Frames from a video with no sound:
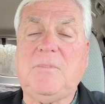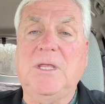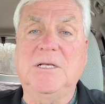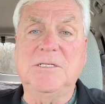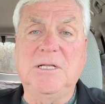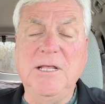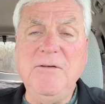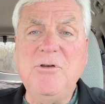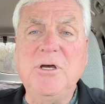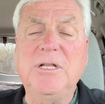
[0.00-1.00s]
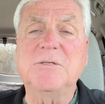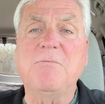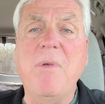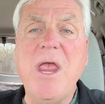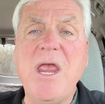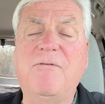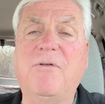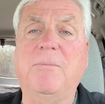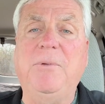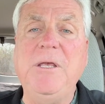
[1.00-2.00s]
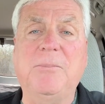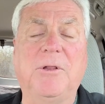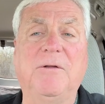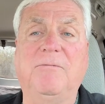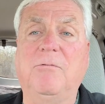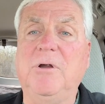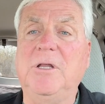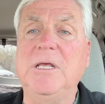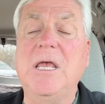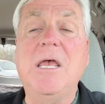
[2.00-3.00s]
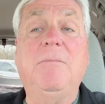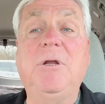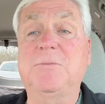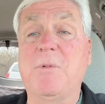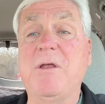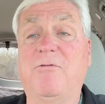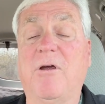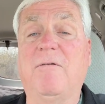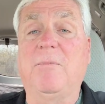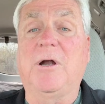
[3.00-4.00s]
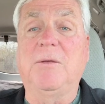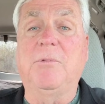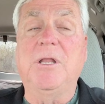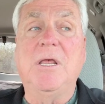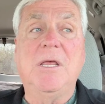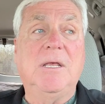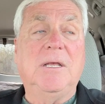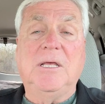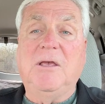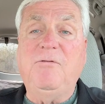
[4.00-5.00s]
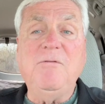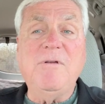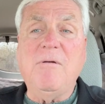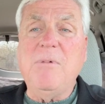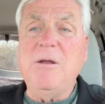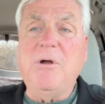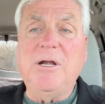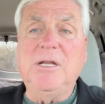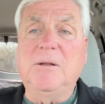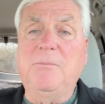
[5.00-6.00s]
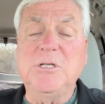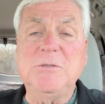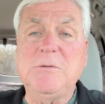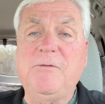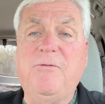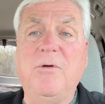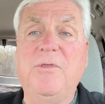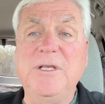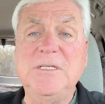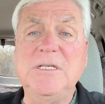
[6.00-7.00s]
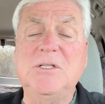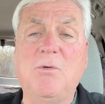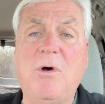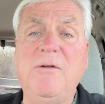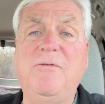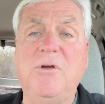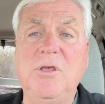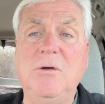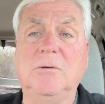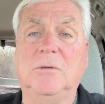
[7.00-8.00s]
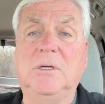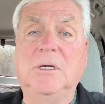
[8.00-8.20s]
Because LiveGood is made for people. It really, I mean, it's made for everybody. But if you've never made money in a business before, this is the one for you.